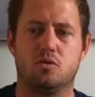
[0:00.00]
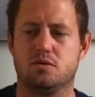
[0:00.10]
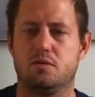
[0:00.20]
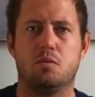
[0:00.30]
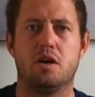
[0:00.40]

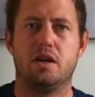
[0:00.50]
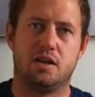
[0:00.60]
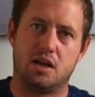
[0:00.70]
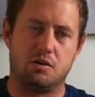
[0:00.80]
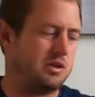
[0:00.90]
because of the way
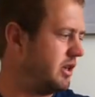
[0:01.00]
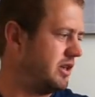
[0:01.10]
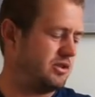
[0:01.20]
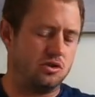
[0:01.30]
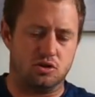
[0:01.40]
it, how it
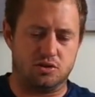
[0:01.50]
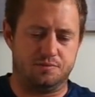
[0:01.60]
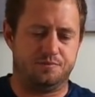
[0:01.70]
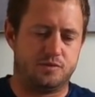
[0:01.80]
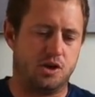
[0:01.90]
ties knots.
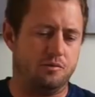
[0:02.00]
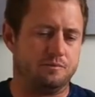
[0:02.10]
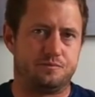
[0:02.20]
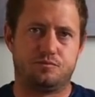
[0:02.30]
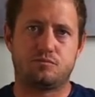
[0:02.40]
So
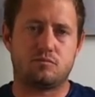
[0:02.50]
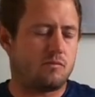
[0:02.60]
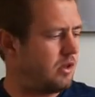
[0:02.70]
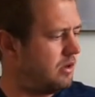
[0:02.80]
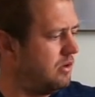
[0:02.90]

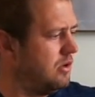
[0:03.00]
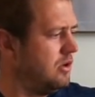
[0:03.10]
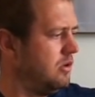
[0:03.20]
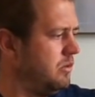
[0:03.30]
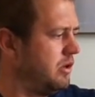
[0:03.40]

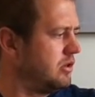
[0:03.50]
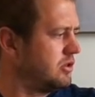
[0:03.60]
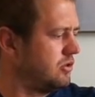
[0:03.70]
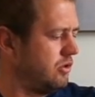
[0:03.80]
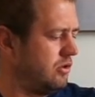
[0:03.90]
you're going to
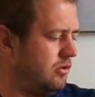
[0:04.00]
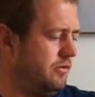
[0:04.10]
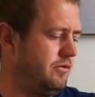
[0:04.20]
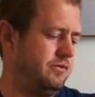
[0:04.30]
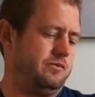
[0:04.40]
start
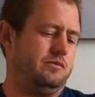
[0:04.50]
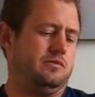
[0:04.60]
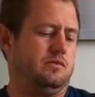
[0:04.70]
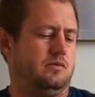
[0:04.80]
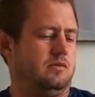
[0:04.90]
off
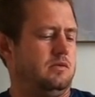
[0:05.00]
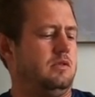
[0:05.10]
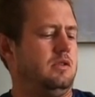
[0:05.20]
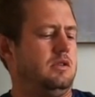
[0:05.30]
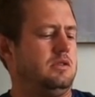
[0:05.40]

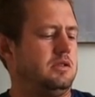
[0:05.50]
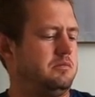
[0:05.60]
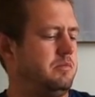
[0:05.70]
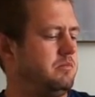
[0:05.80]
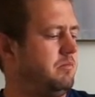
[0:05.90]
just
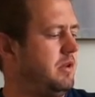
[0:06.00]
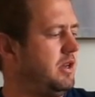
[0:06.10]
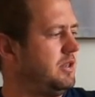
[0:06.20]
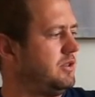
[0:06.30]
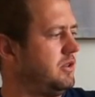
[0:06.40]

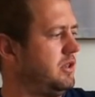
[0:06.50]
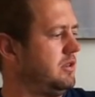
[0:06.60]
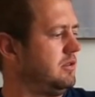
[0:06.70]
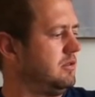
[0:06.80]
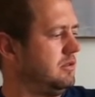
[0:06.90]

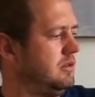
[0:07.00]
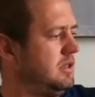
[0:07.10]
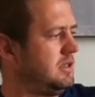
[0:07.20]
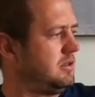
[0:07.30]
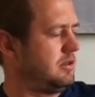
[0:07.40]
measuring.
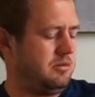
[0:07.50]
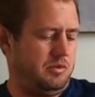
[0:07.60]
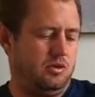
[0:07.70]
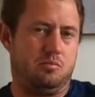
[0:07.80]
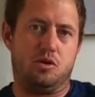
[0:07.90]
This is going to
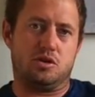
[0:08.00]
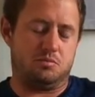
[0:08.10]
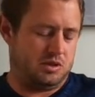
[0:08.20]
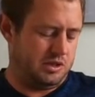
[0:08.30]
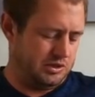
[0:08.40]
be your
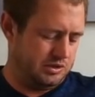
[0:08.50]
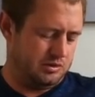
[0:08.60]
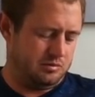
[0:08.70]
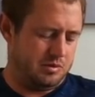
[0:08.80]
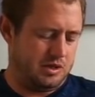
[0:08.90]
bottom
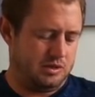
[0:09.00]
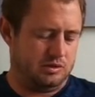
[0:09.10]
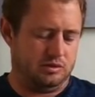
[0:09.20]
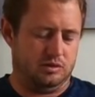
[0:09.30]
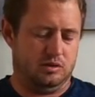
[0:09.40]
section
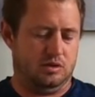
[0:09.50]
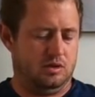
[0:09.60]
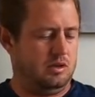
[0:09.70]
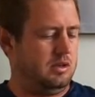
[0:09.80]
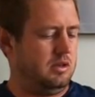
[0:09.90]
about,
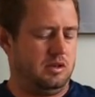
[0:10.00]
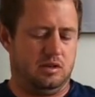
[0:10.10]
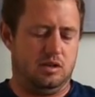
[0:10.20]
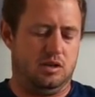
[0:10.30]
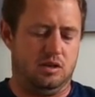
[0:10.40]

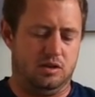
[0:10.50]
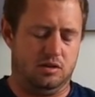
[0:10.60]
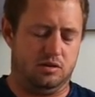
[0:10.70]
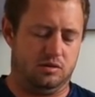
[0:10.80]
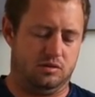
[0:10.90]
and
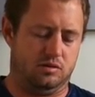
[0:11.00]
then